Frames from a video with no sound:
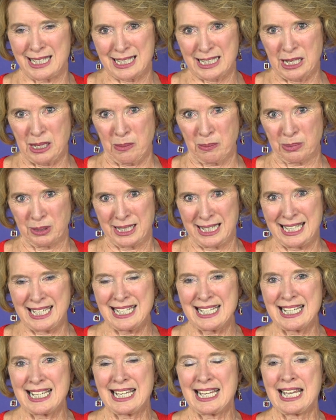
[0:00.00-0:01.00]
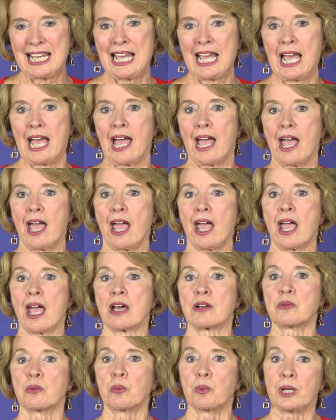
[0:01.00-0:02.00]
company,
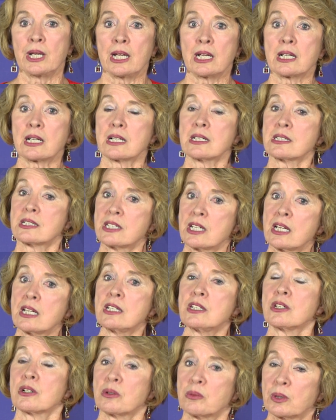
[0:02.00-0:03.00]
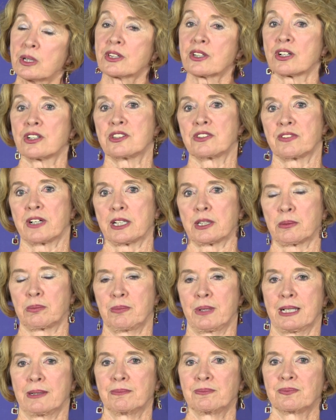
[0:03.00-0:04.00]
and we continue with our
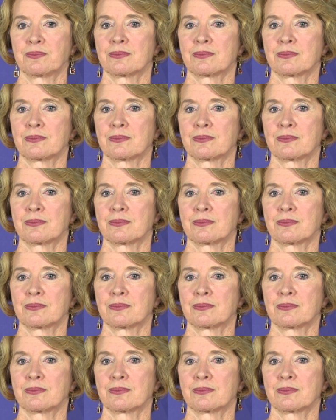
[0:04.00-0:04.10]
development.